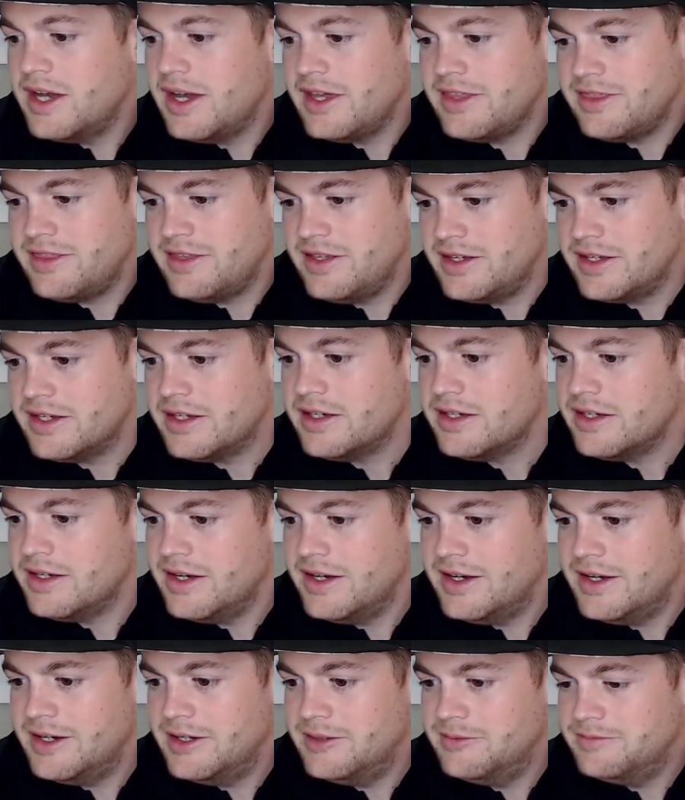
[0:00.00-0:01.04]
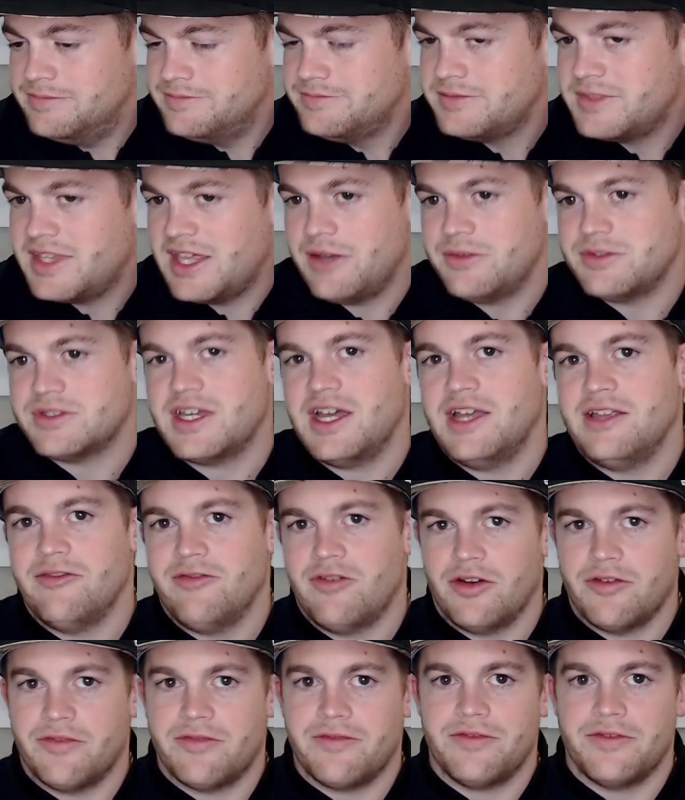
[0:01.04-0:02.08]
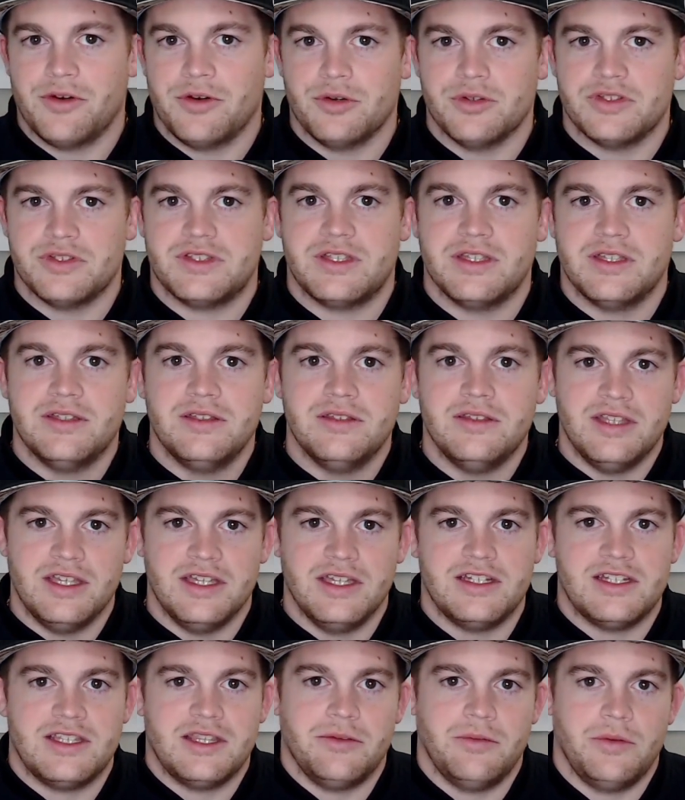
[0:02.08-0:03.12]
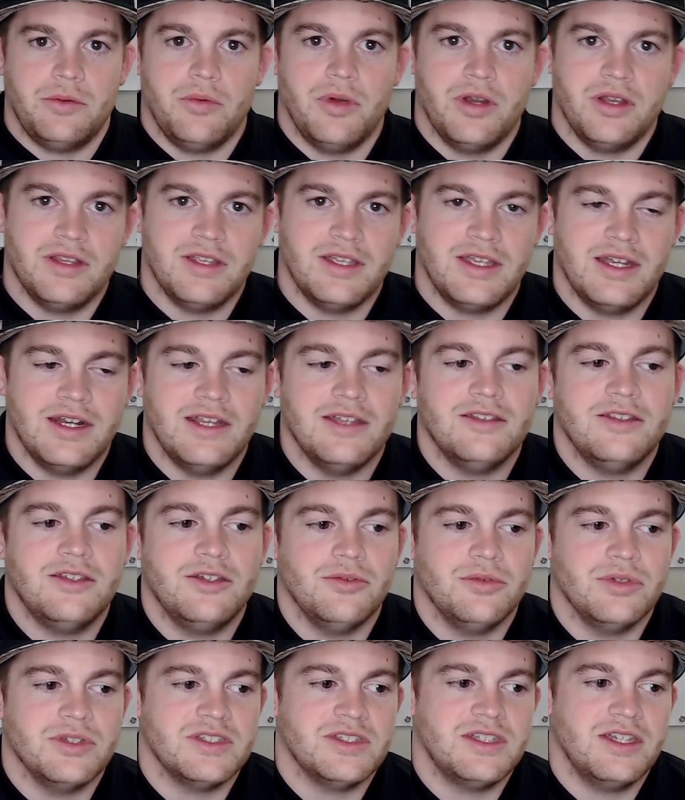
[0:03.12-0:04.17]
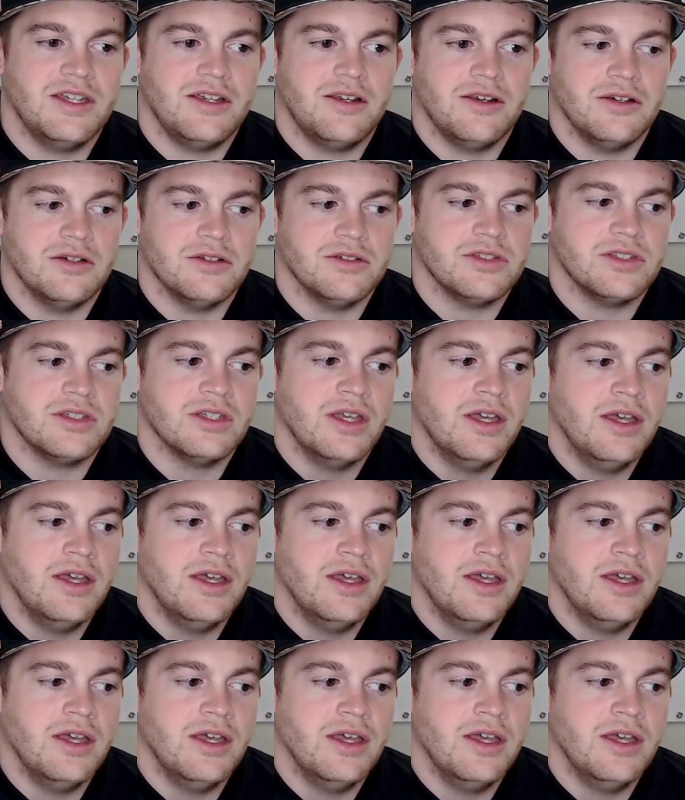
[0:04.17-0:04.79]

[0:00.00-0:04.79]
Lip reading: I think that was kind of our first niche that we wanted to get into with stickers.